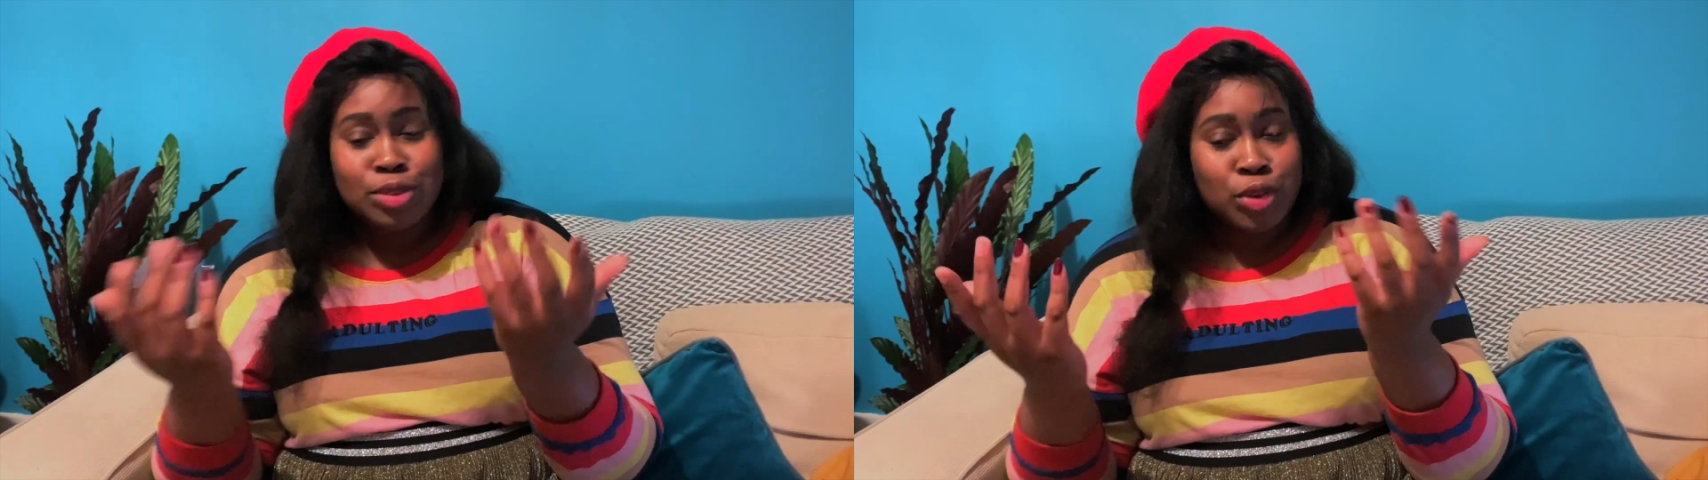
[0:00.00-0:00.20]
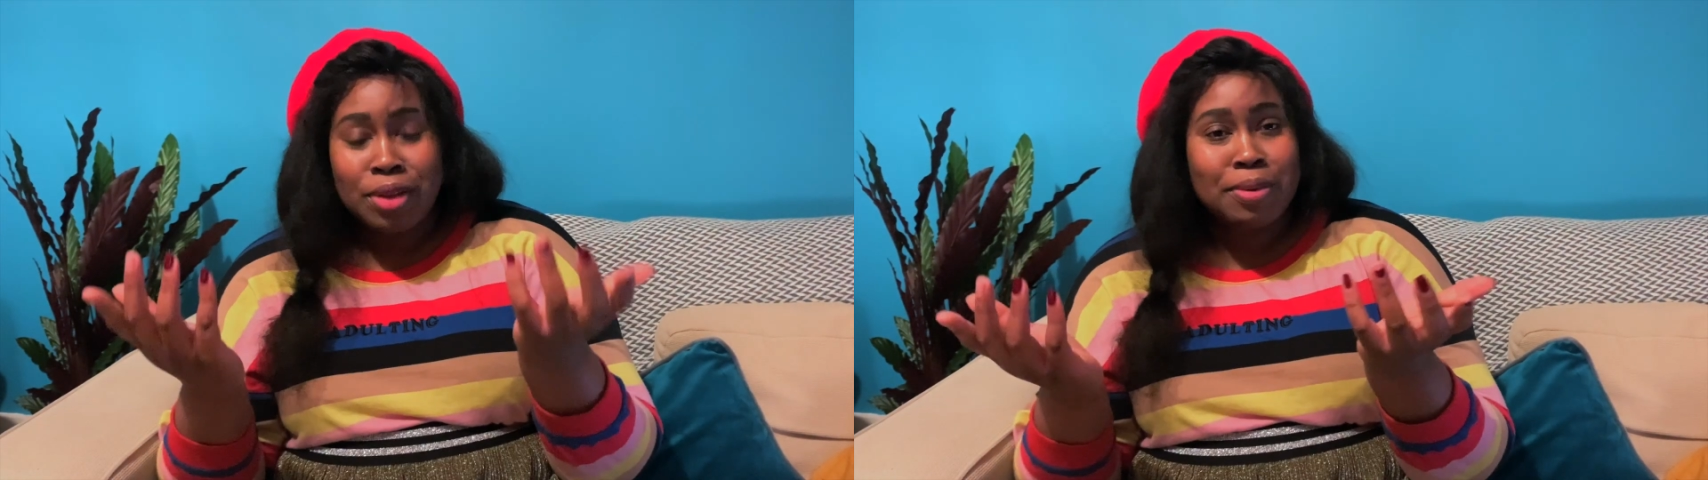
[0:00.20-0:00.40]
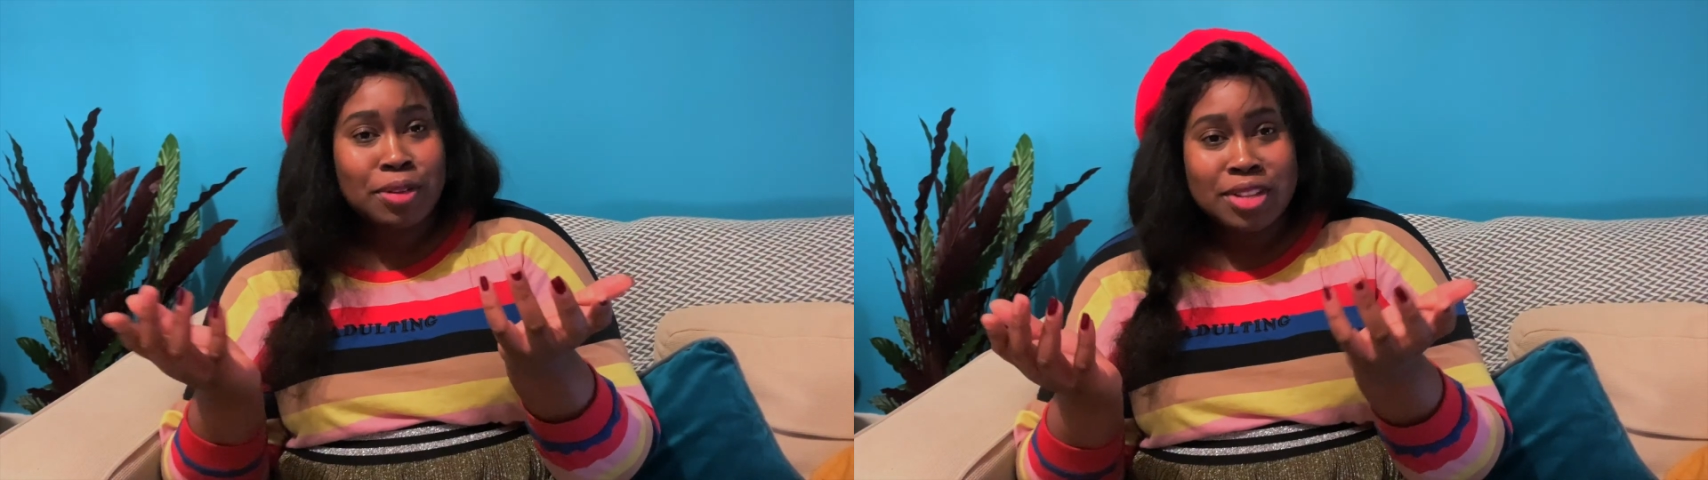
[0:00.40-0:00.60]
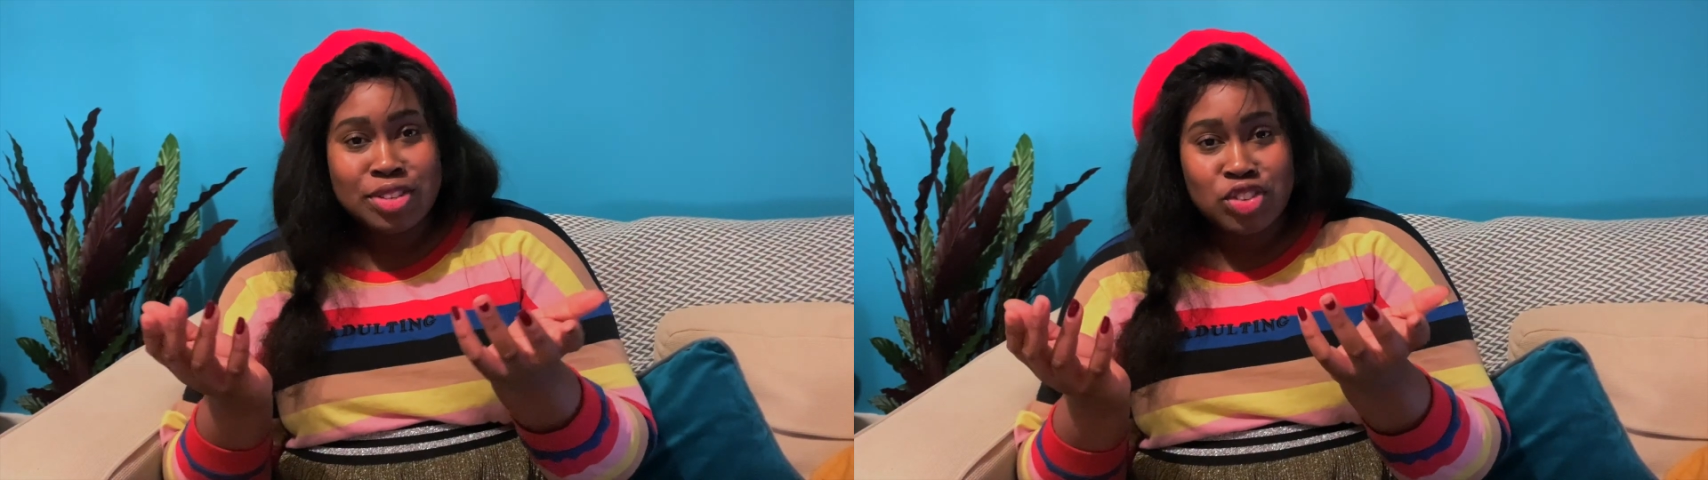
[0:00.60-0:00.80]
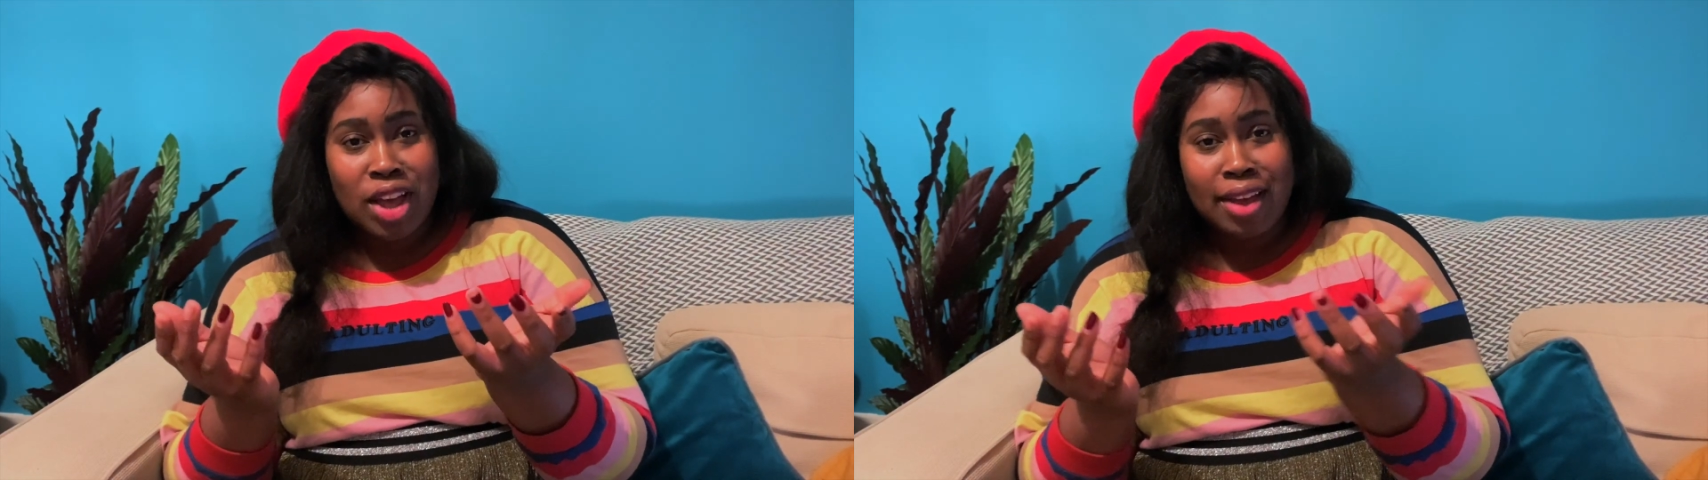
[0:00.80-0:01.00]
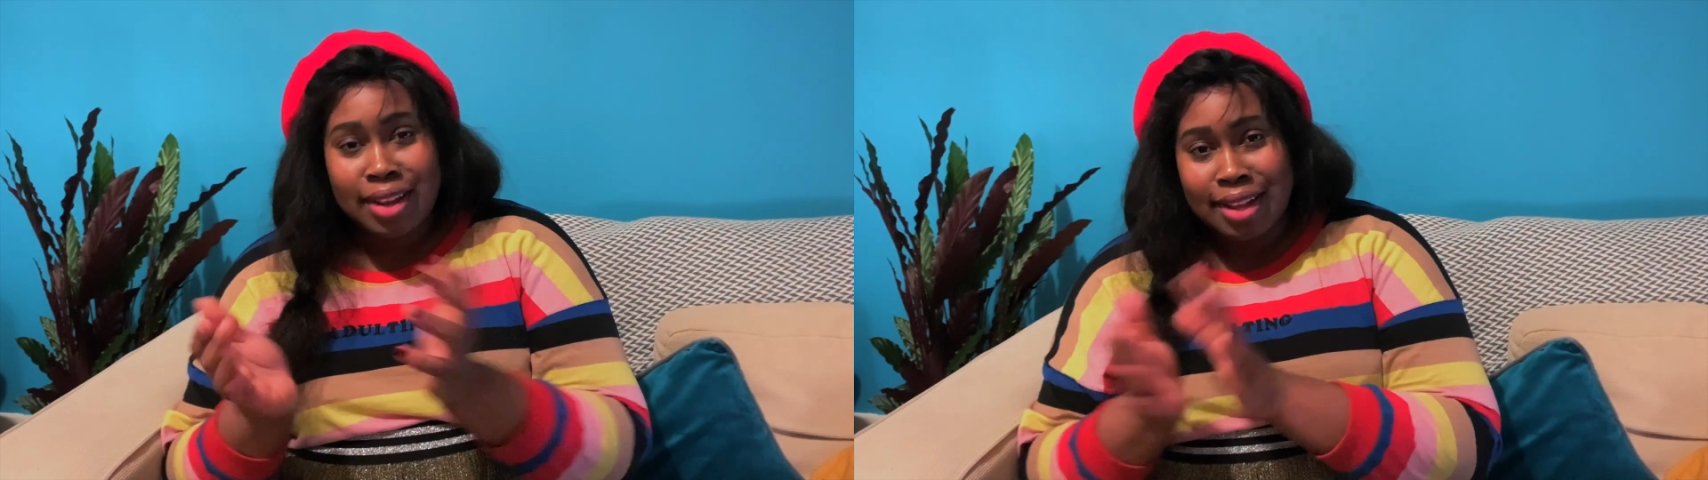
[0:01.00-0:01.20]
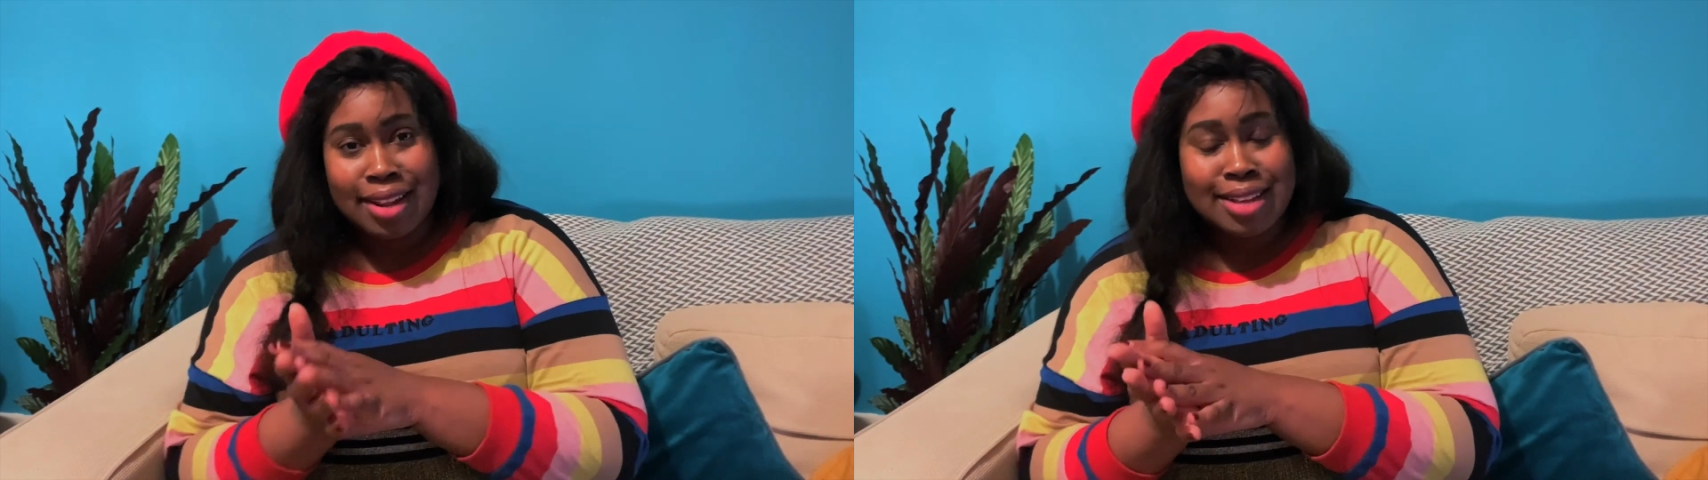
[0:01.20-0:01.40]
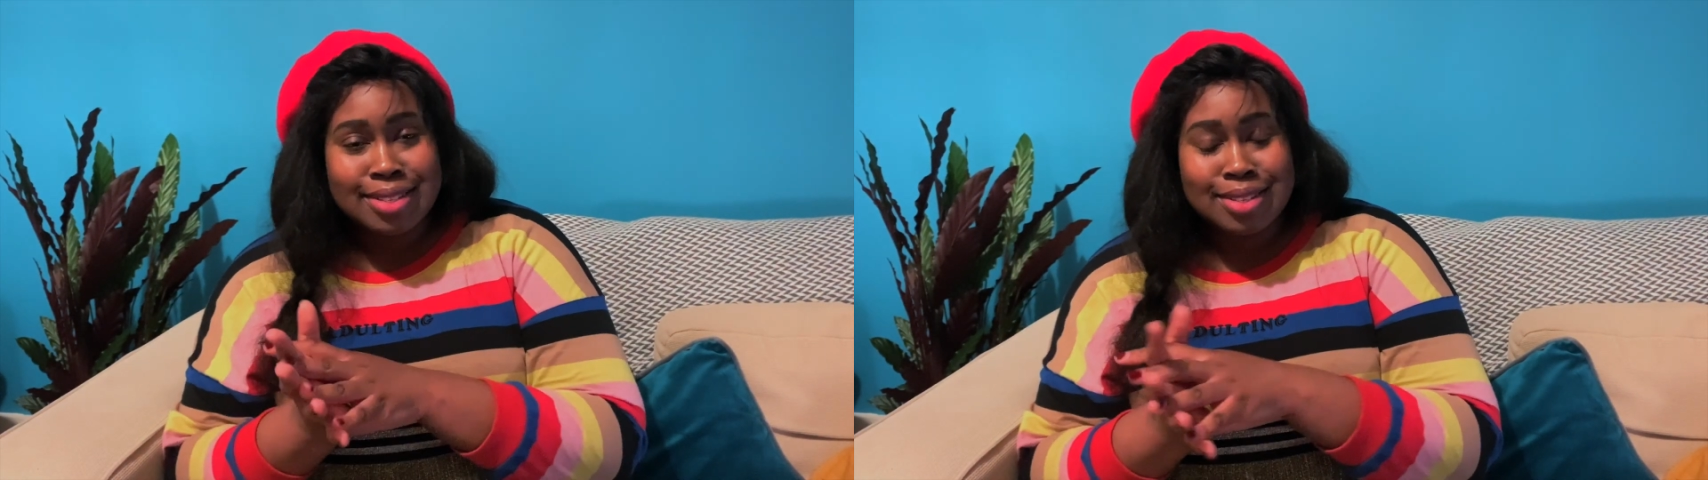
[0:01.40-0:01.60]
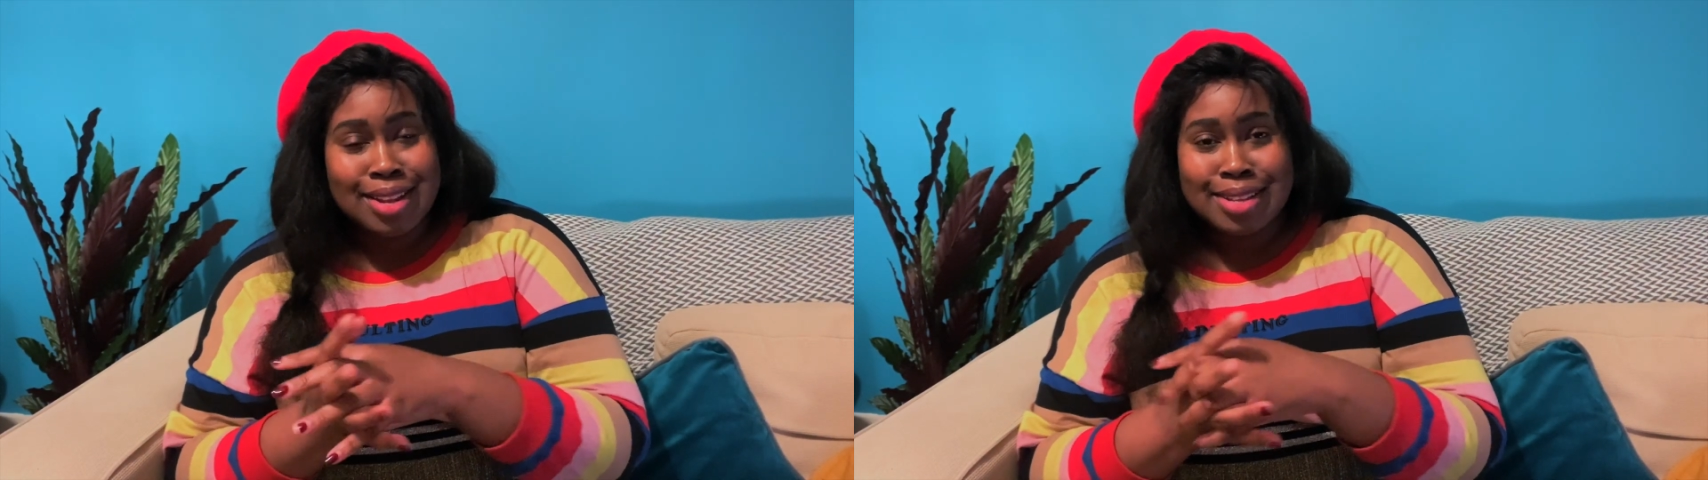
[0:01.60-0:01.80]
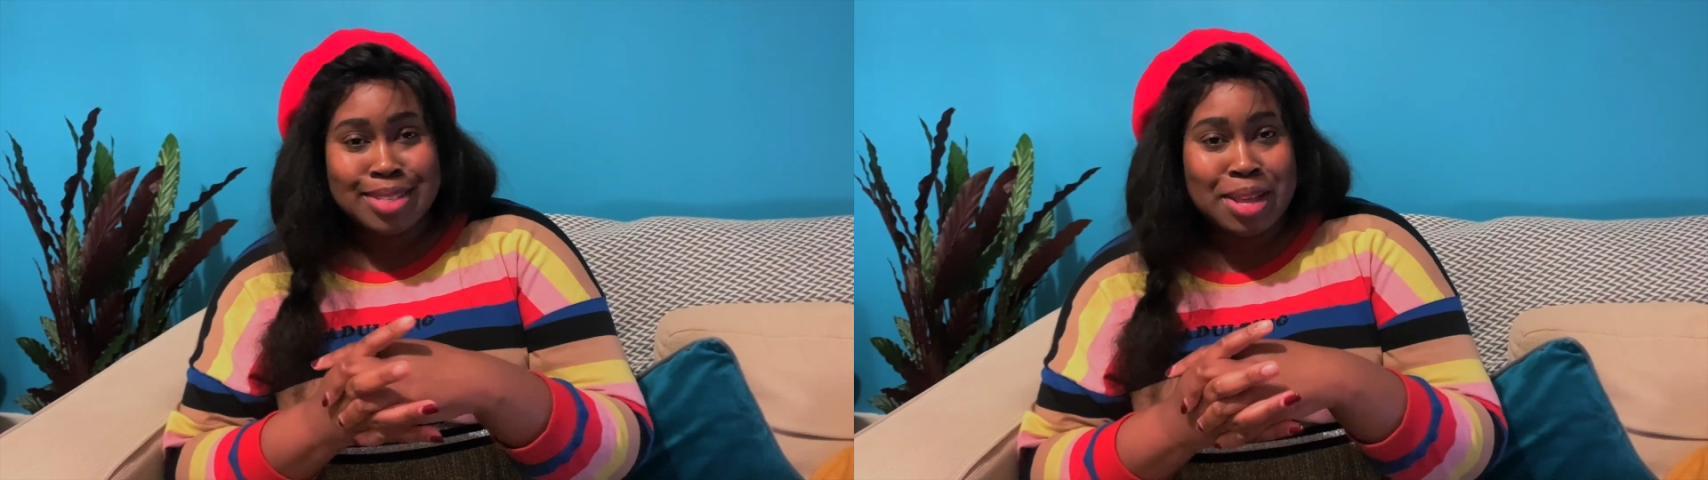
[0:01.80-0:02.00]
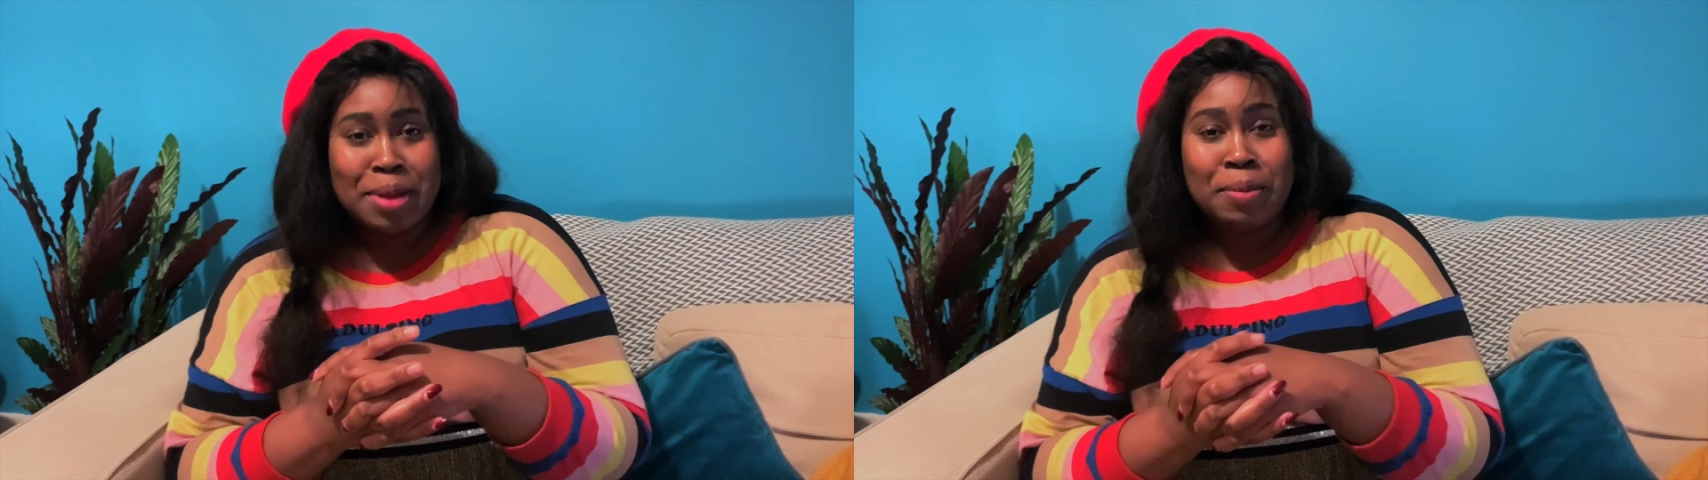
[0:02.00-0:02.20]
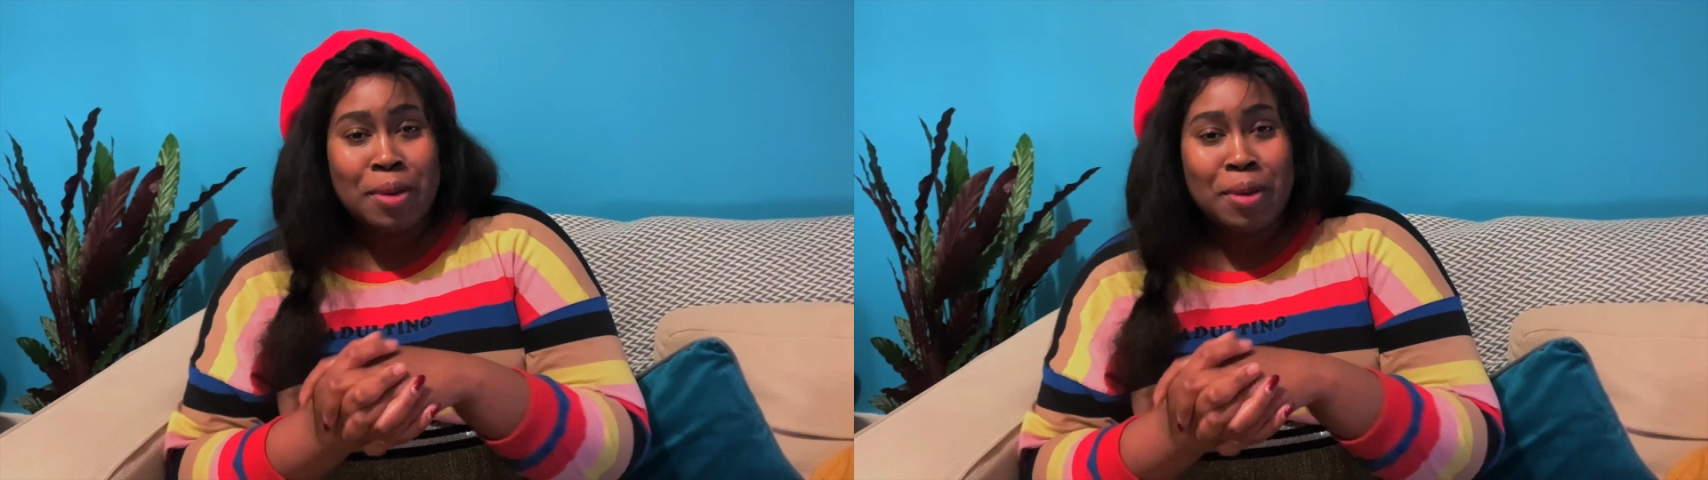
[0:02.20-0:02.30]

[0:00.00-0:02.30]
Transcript: Join me on this journey. Let's, let's see